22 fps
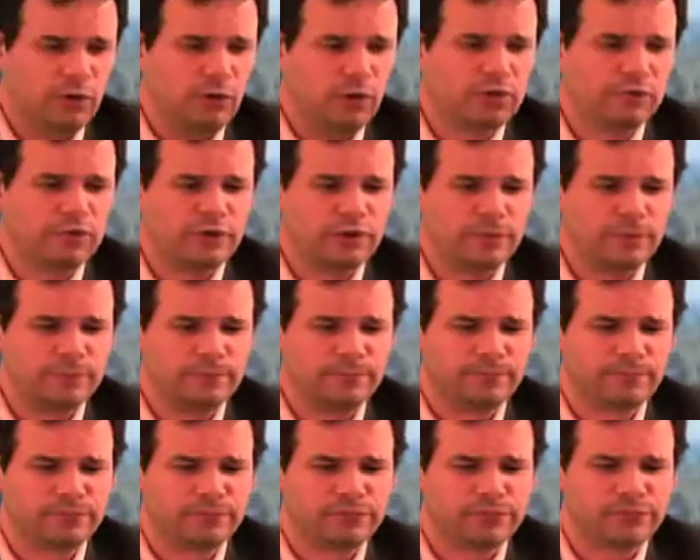Over
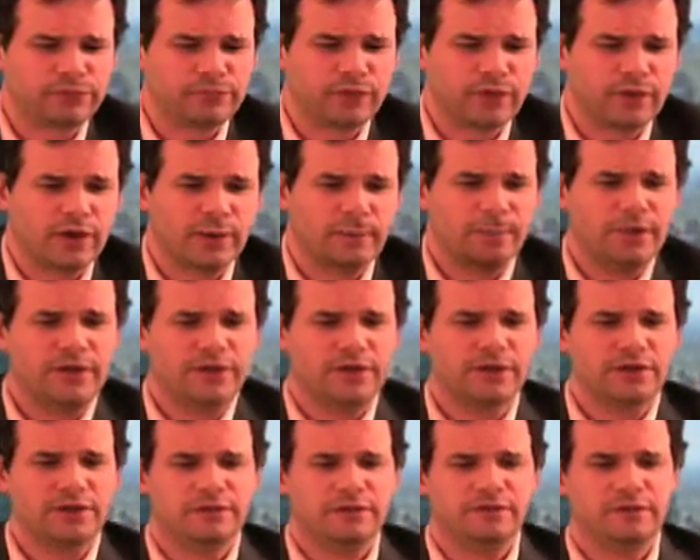a
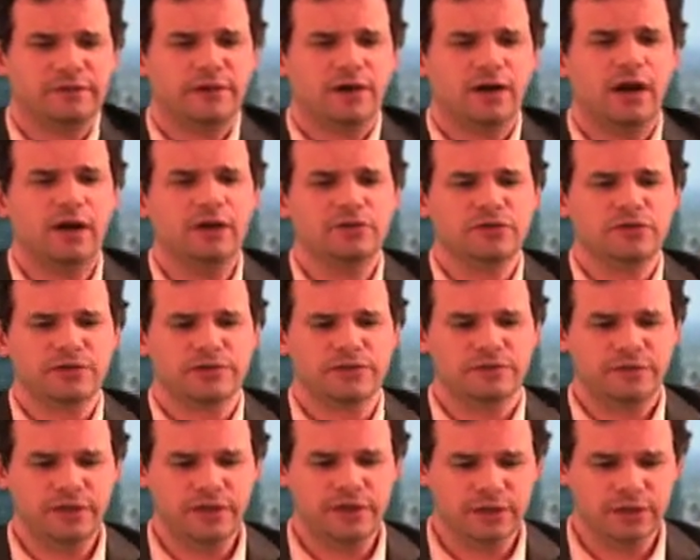period of hundreds
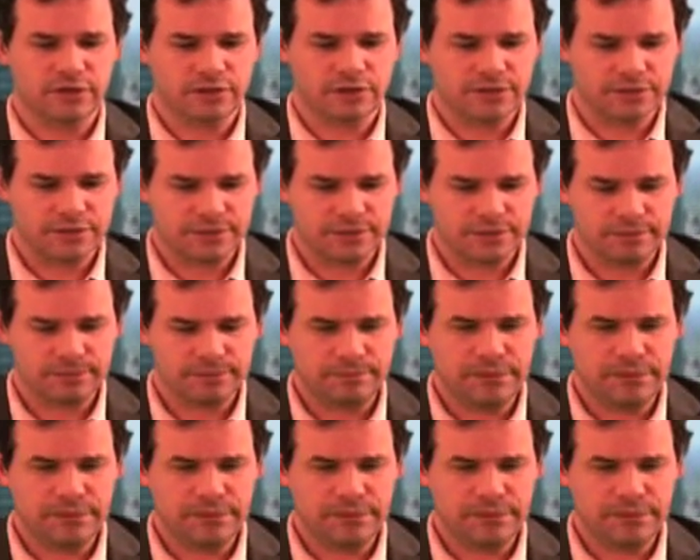of years,